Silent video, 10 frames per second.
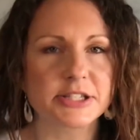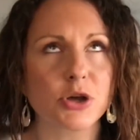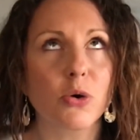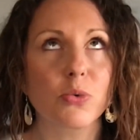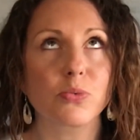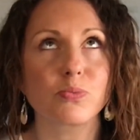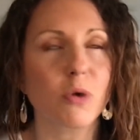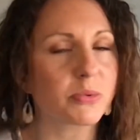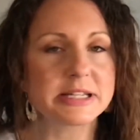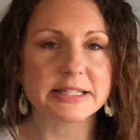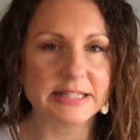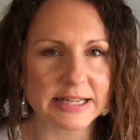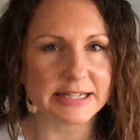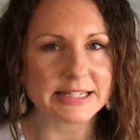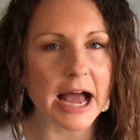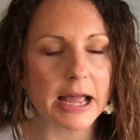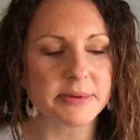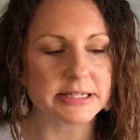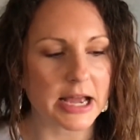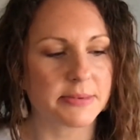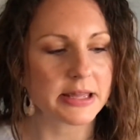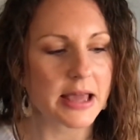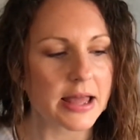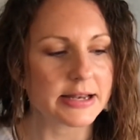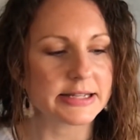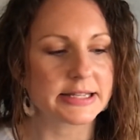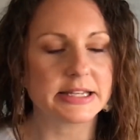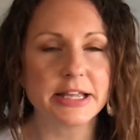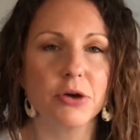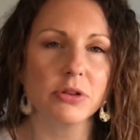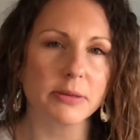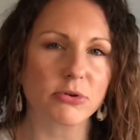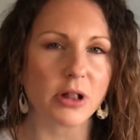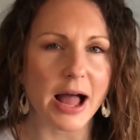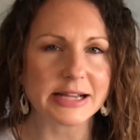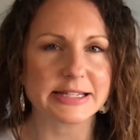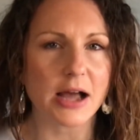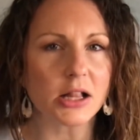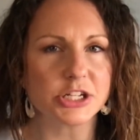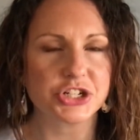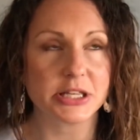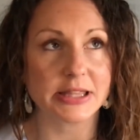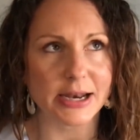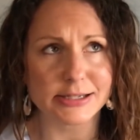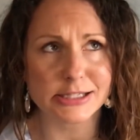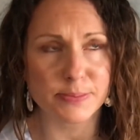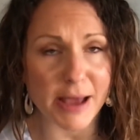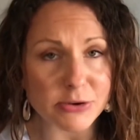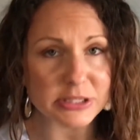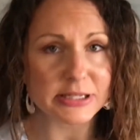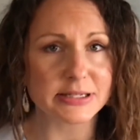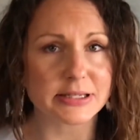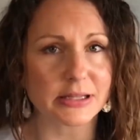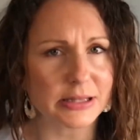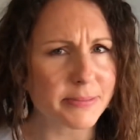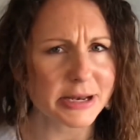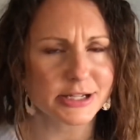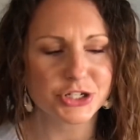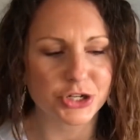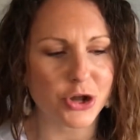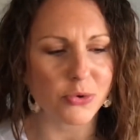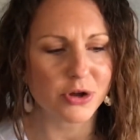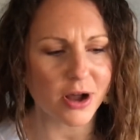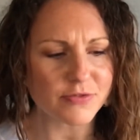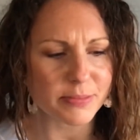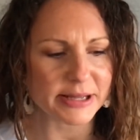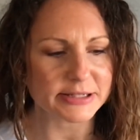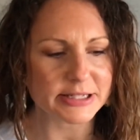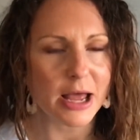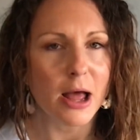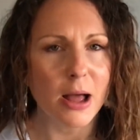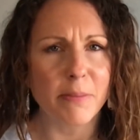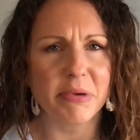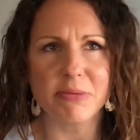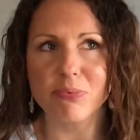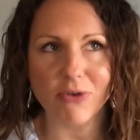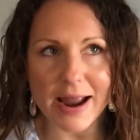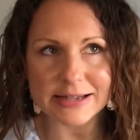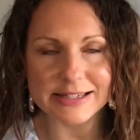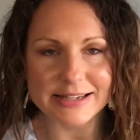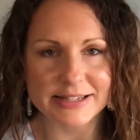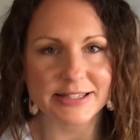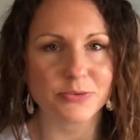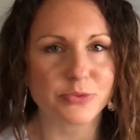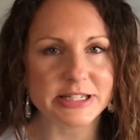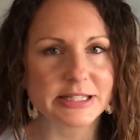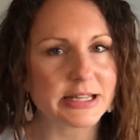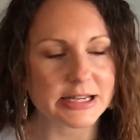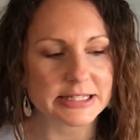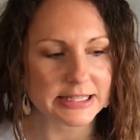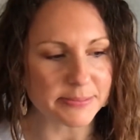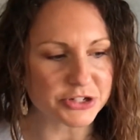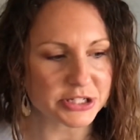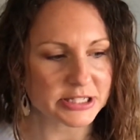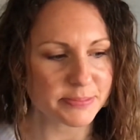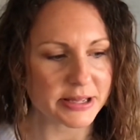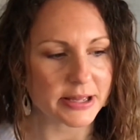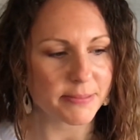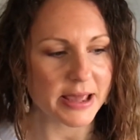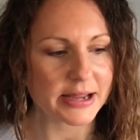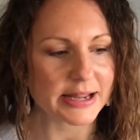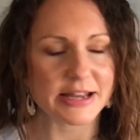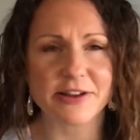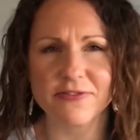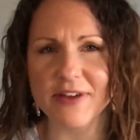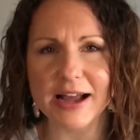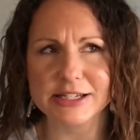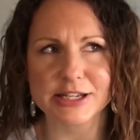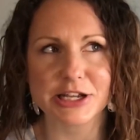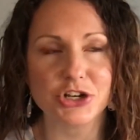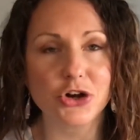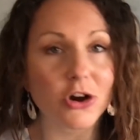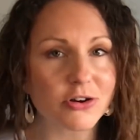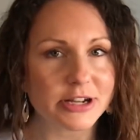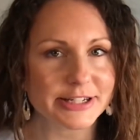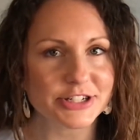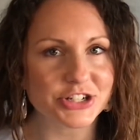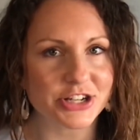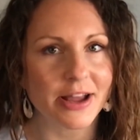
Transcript: so what we see time and time again is a neoliberal ideology that espouses limited to no government, but in practice, we see exceptions being made and in fact encouraged,